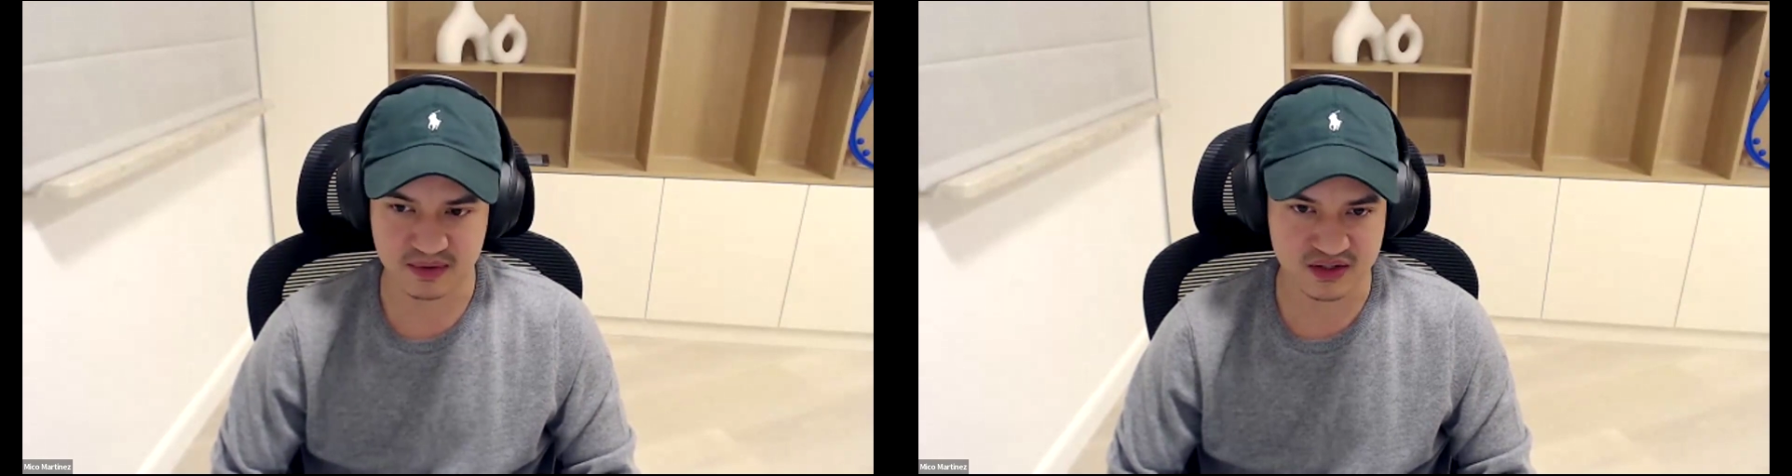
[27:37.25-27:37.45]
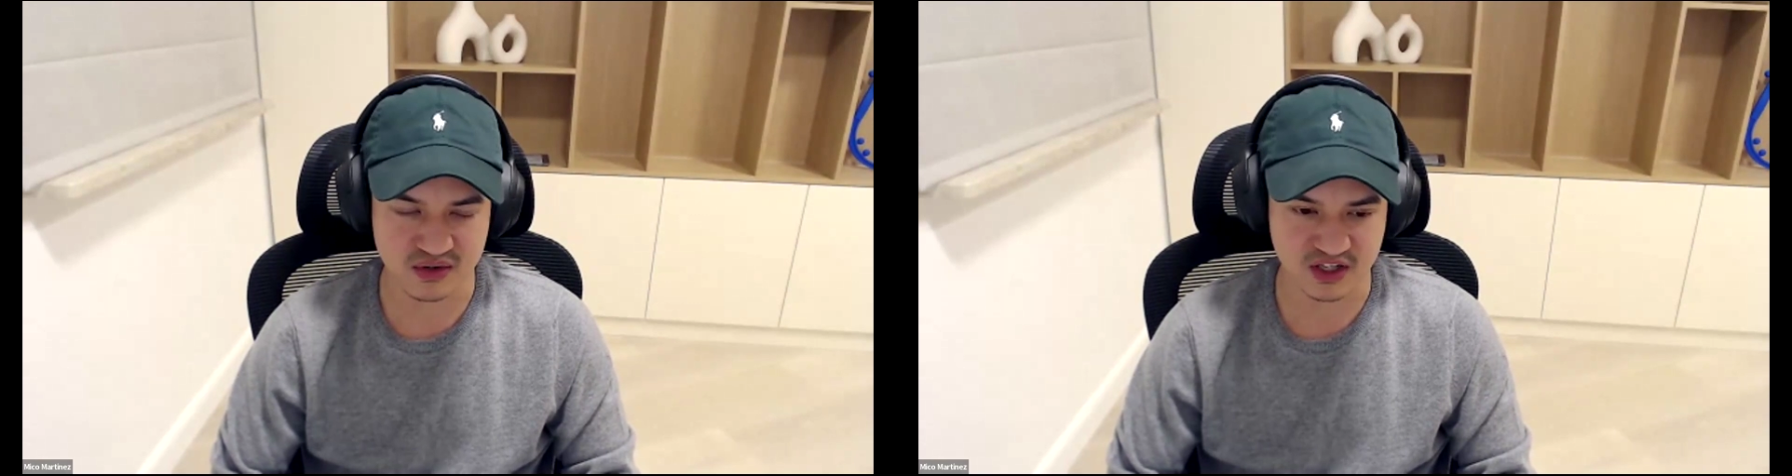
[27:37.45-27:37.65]

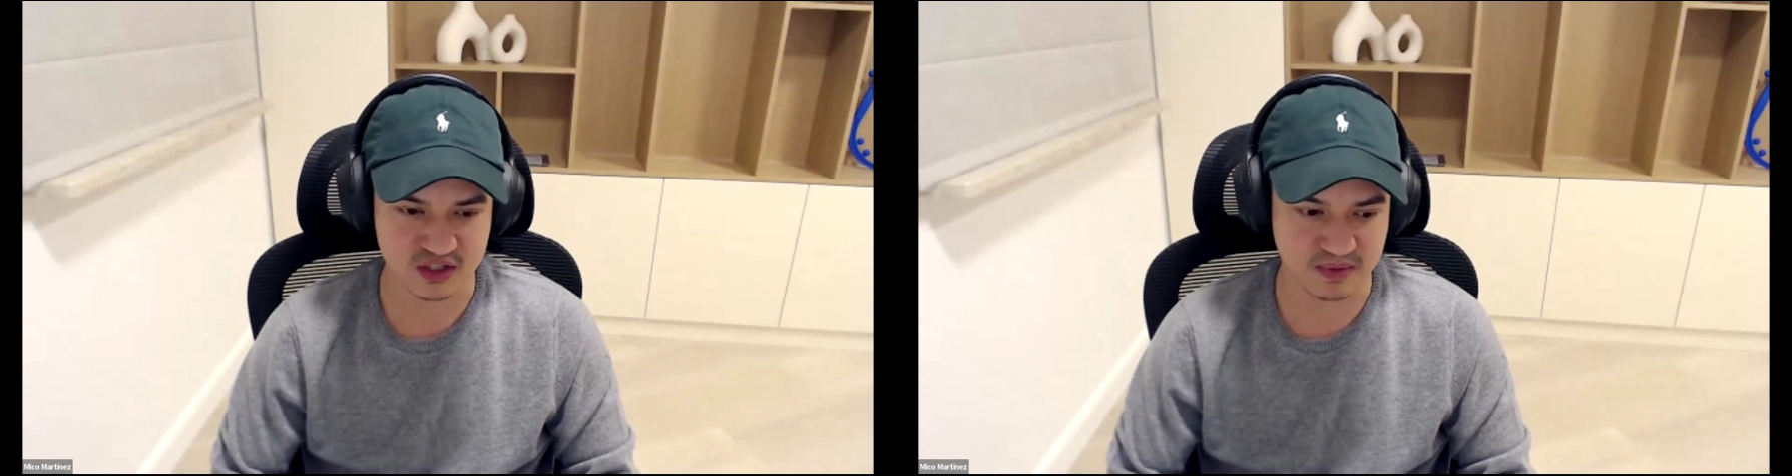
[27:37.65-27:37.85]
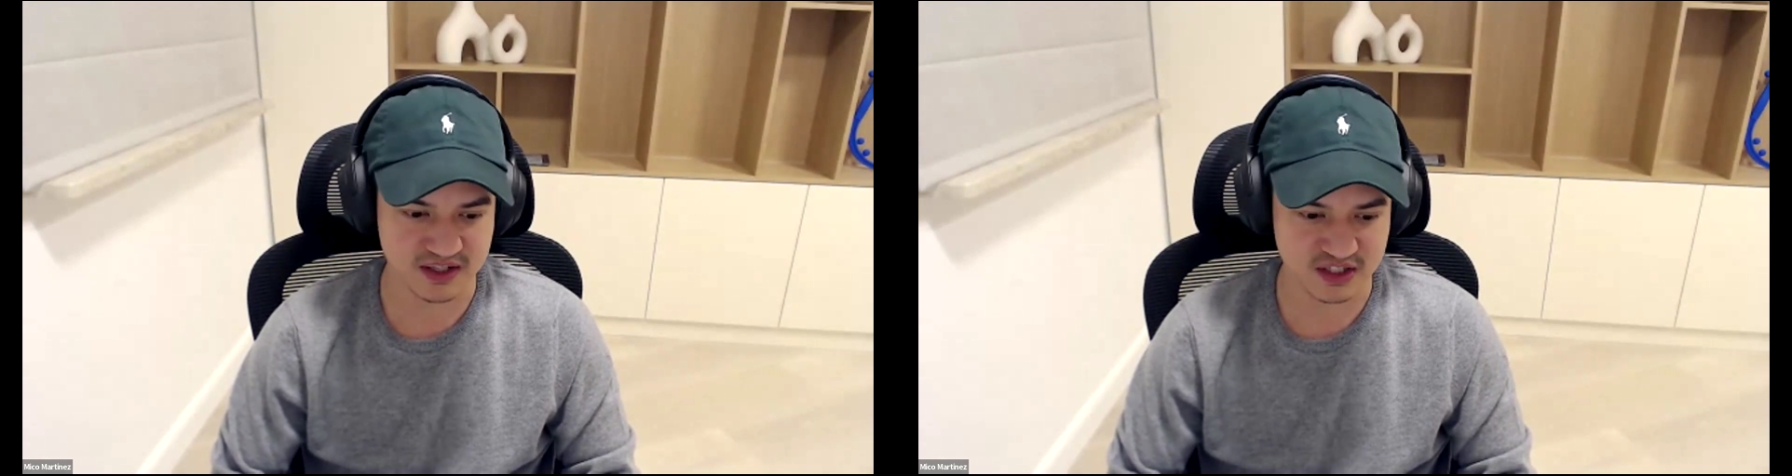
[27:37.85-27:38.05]
because user
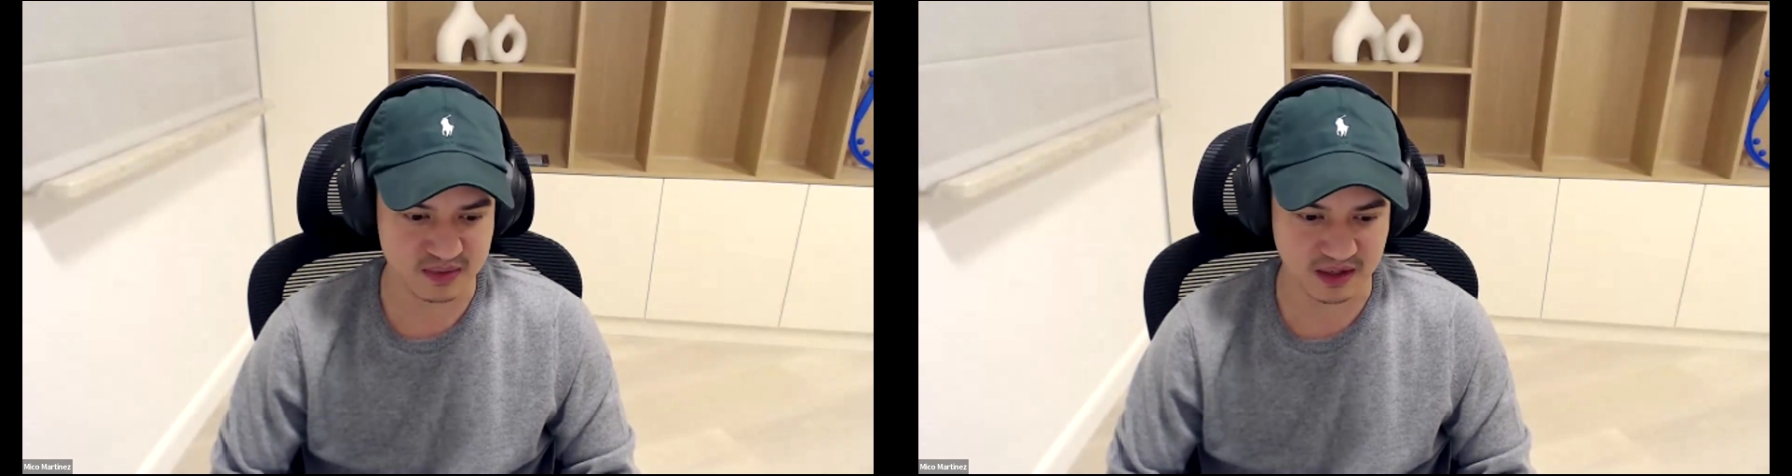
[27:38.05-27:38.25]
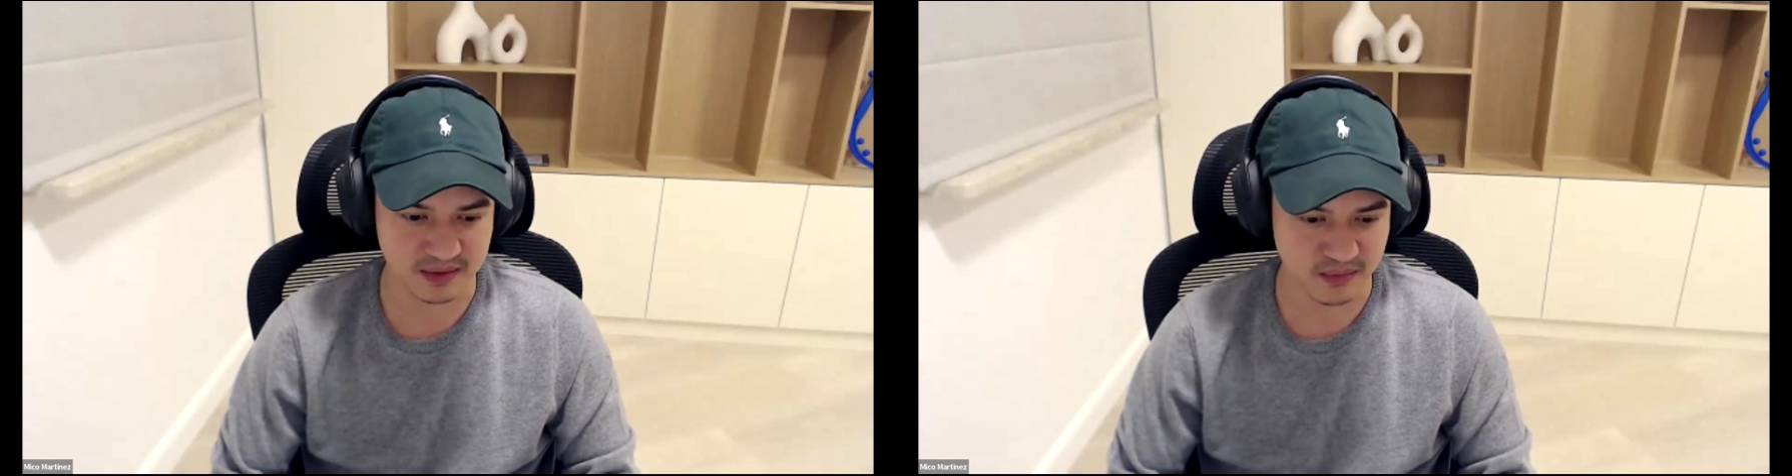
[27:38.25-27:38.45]
experience is
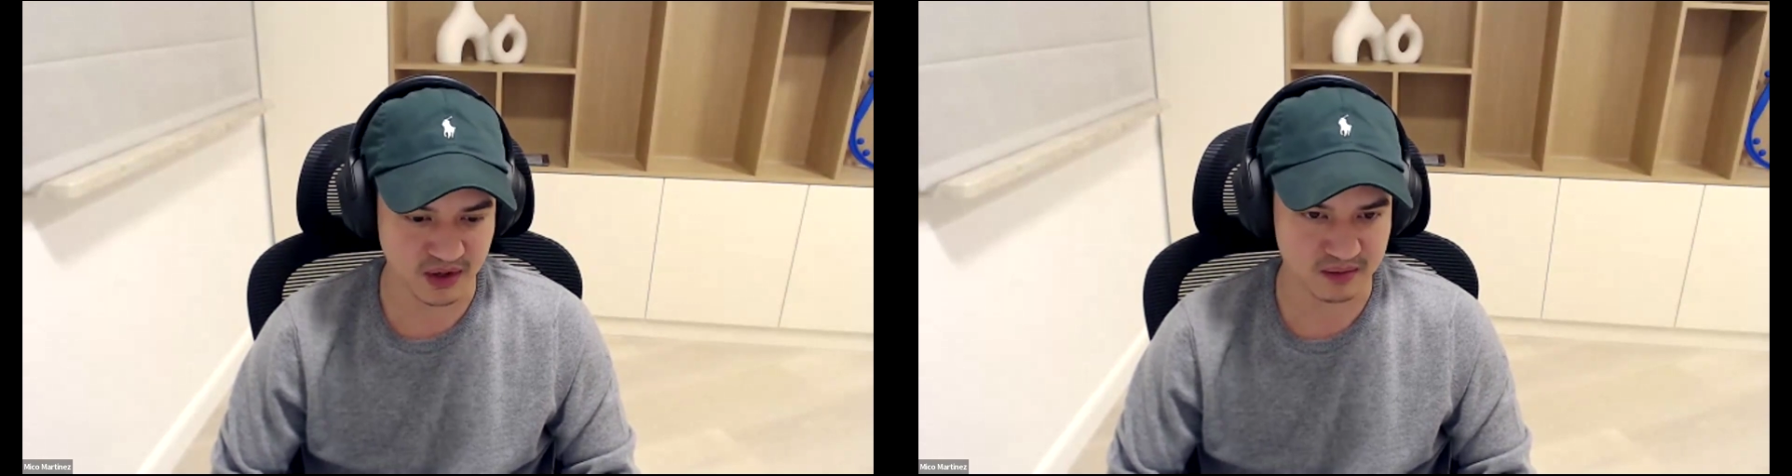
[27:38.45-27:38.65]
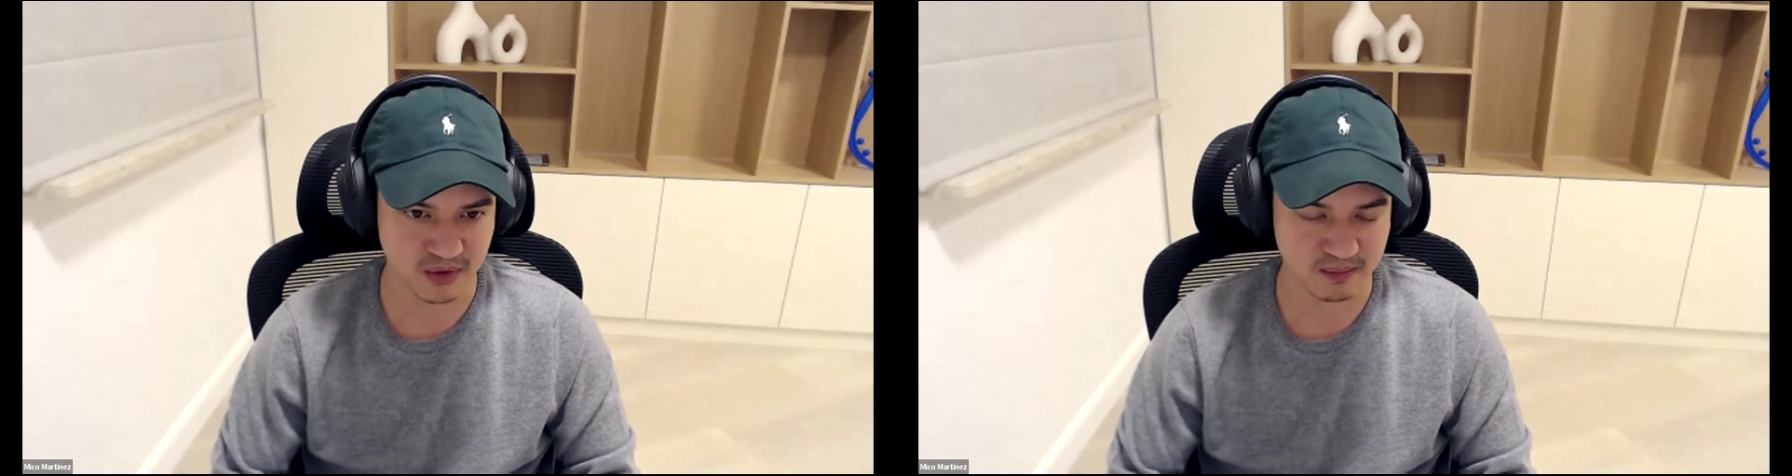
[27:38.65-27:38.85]
becoming
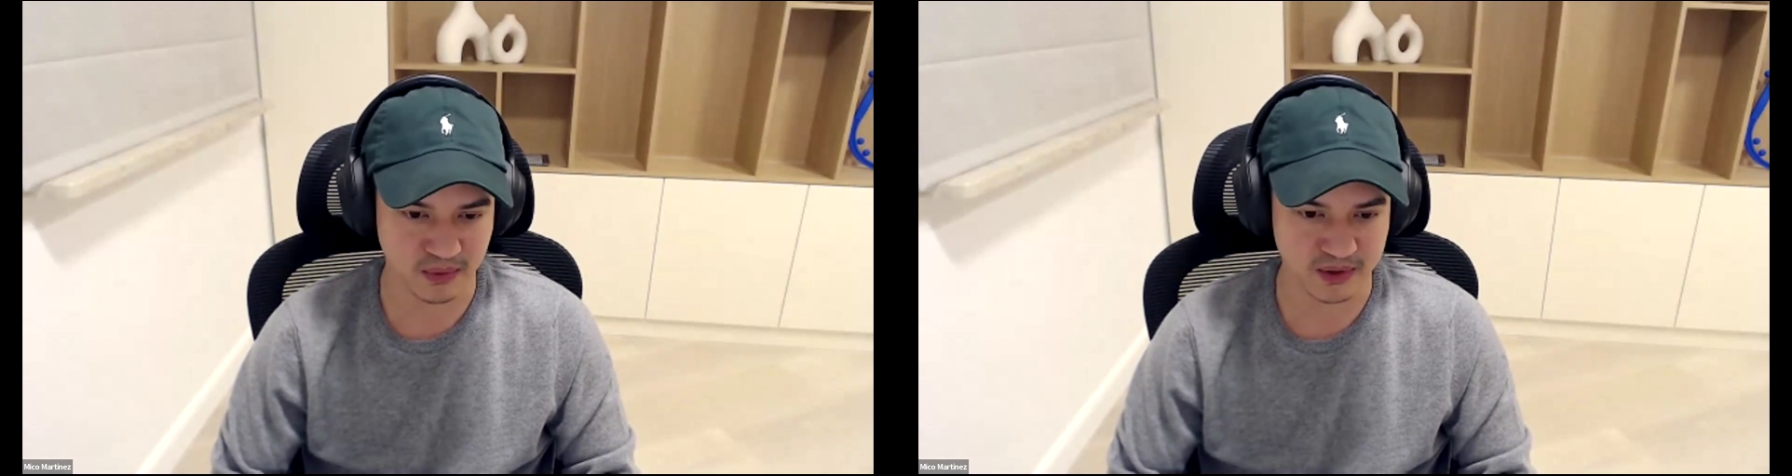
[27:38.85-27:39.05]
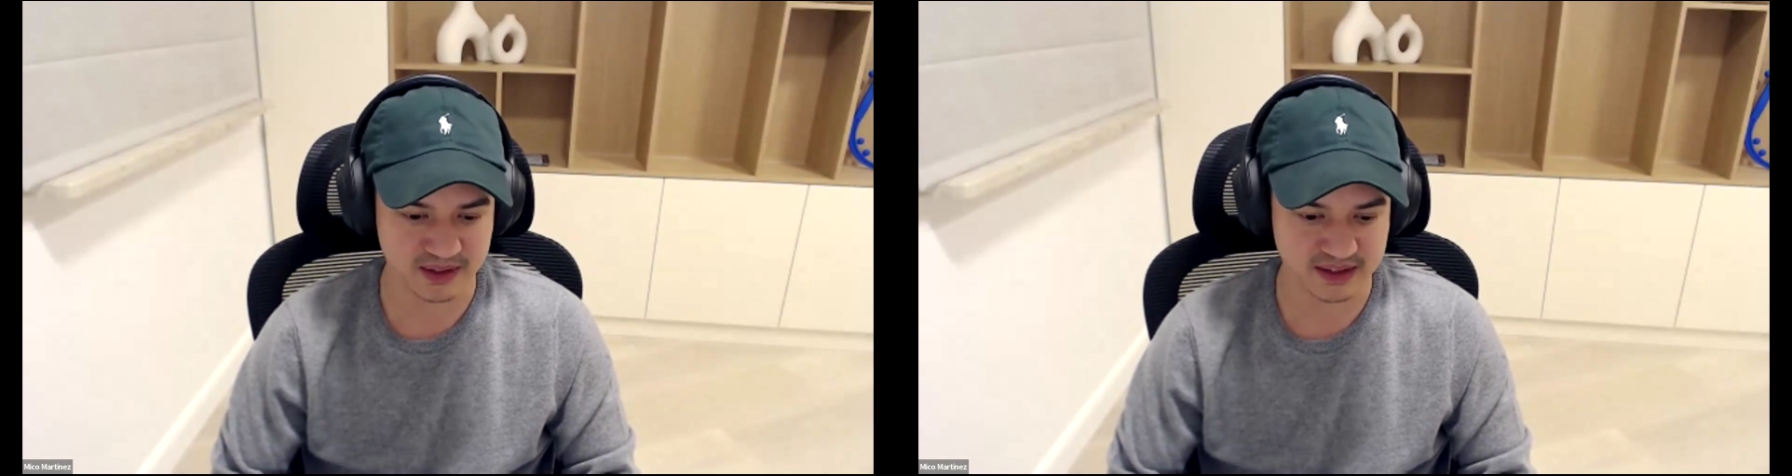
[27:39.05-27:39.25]
more and more
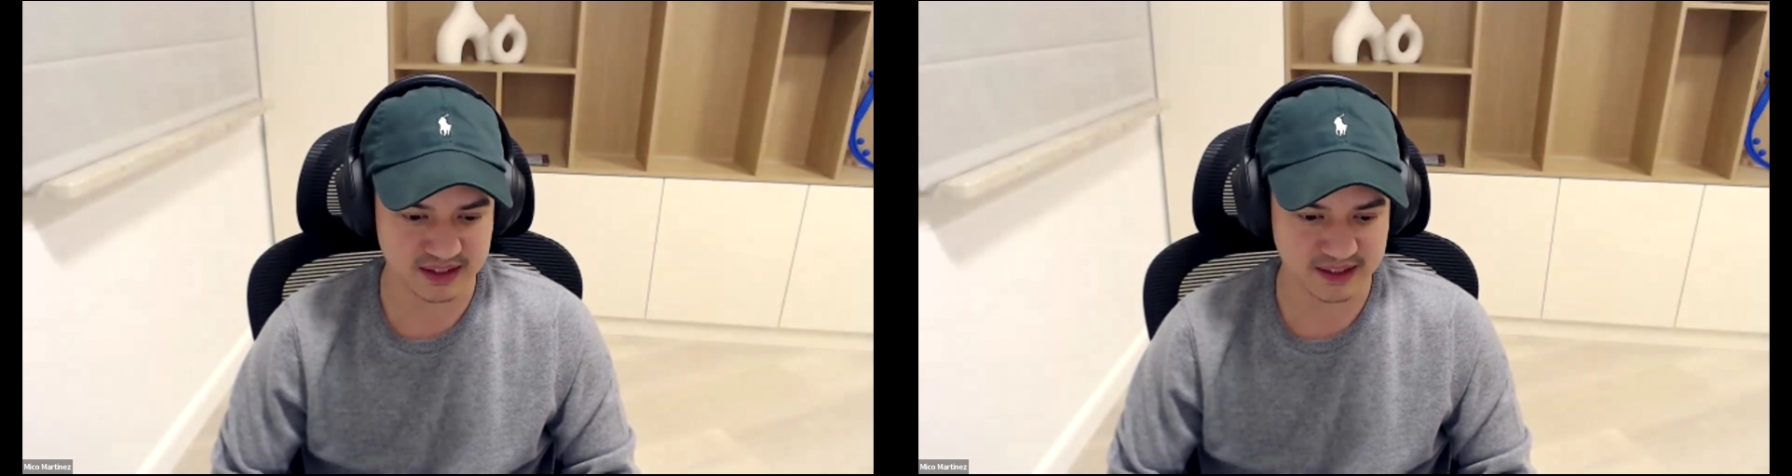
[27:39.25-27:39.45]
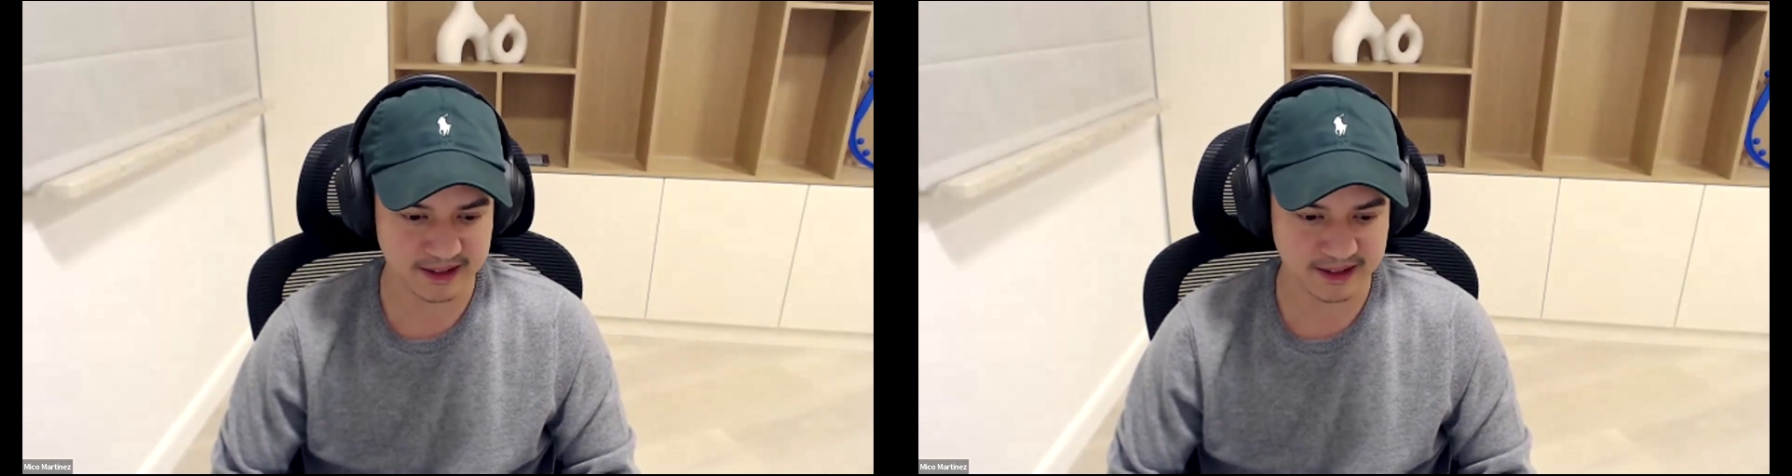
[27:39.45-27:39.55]
important